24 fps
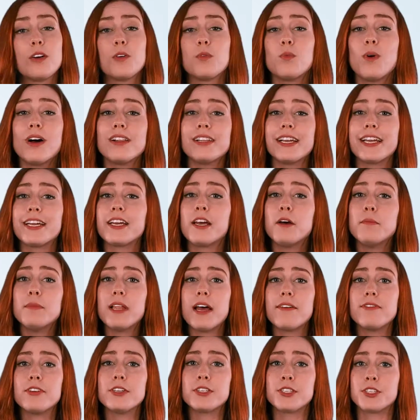While income
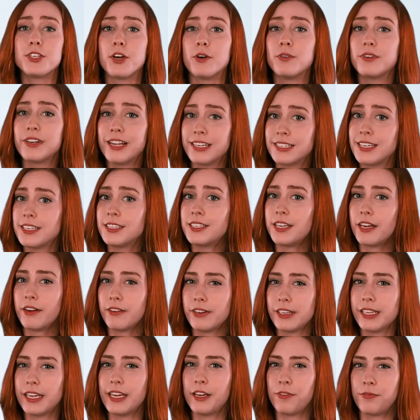levels don't
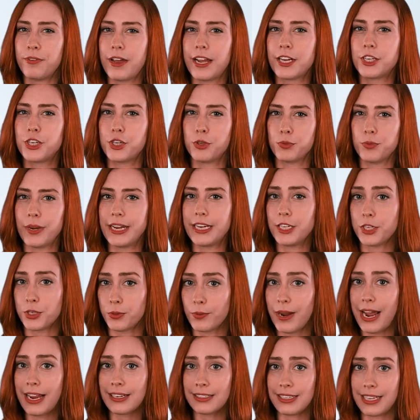necessarily affect your rate
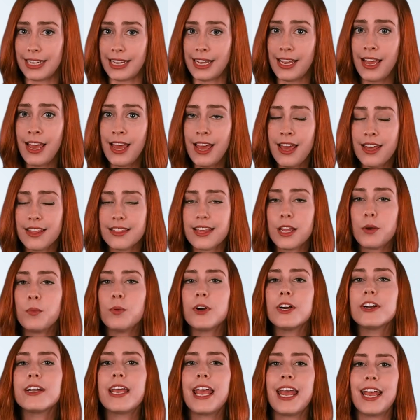directly, they
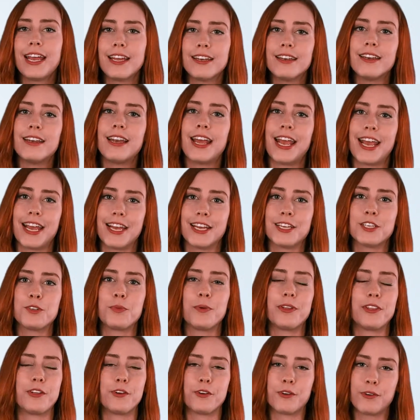work hand in hand
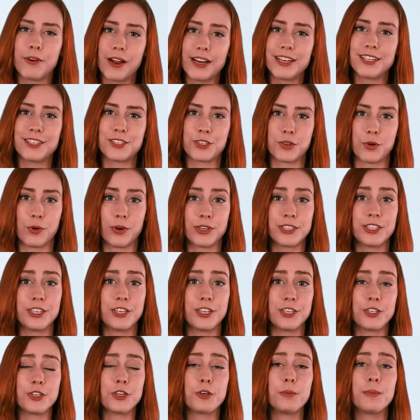with your credit score to
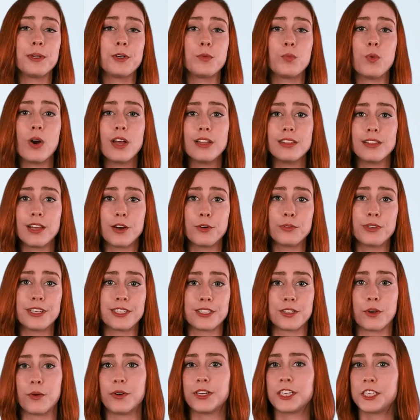determine what loan
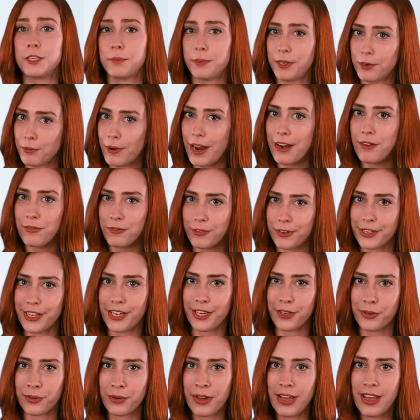is going to be right for
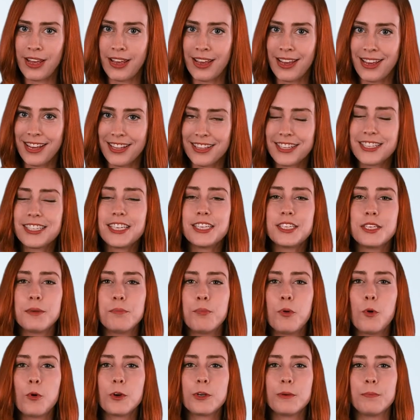you. This is
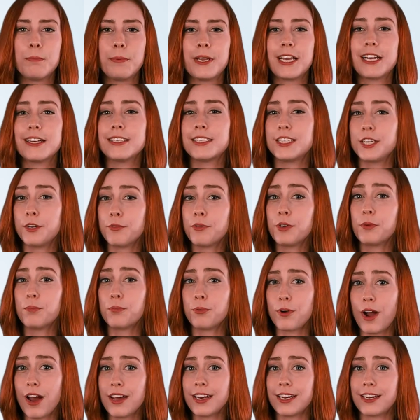important because
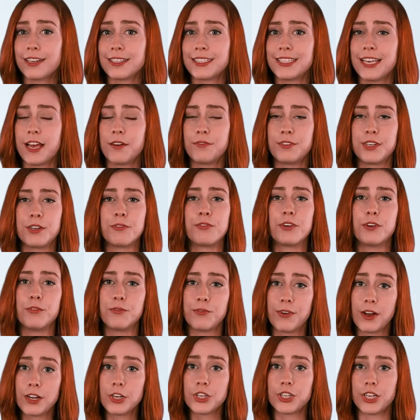different products have
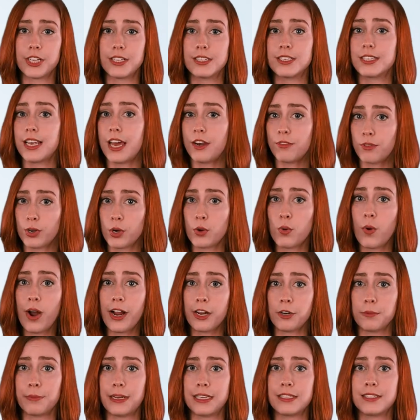different functions and
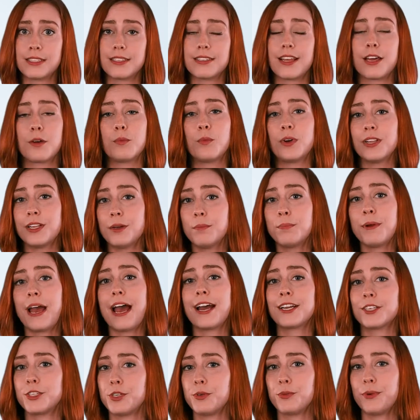requirements that will
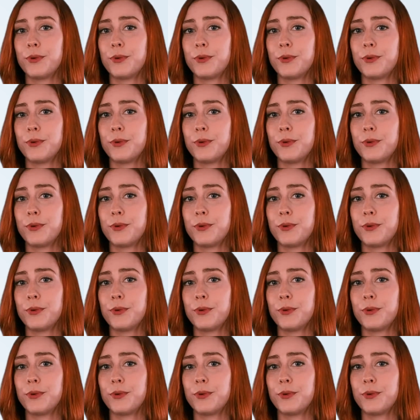impact your